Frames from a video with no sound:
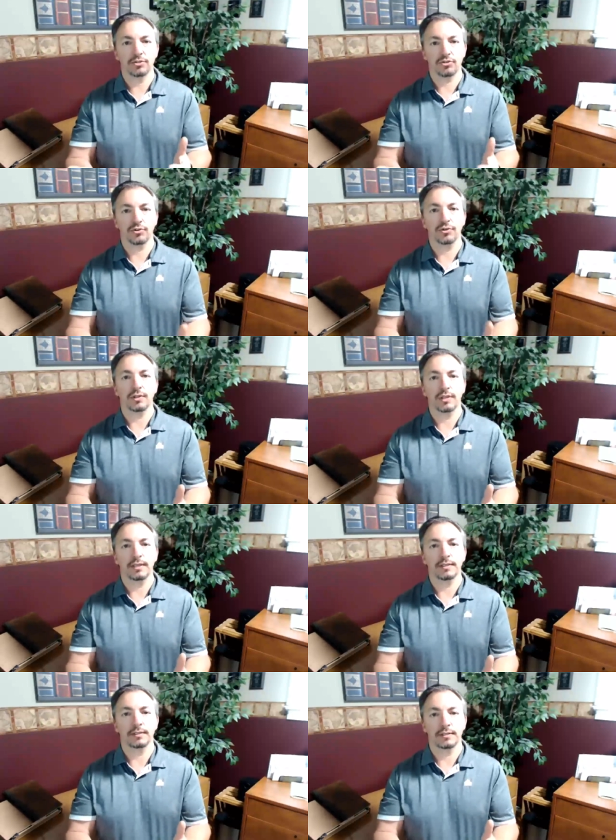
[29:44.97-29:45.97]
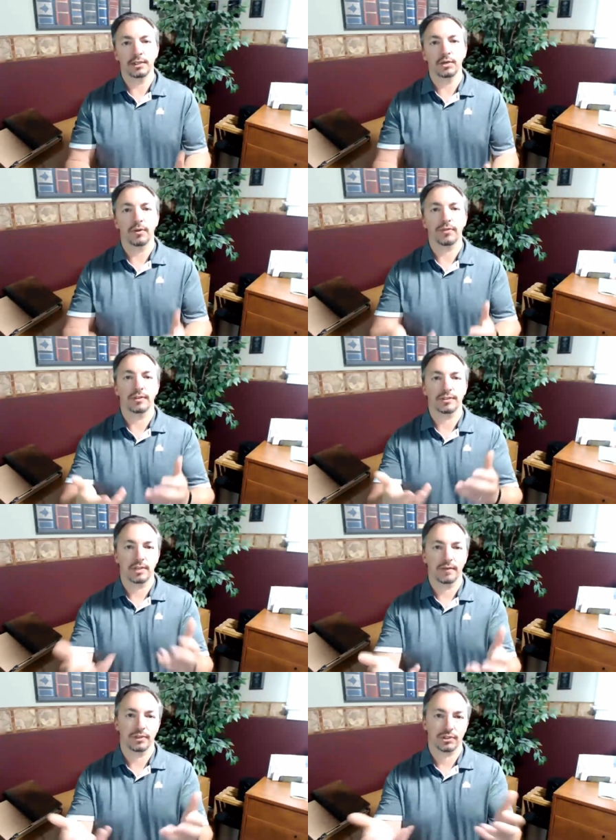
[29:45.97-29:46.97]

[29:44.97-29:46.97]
truly deal with the stuff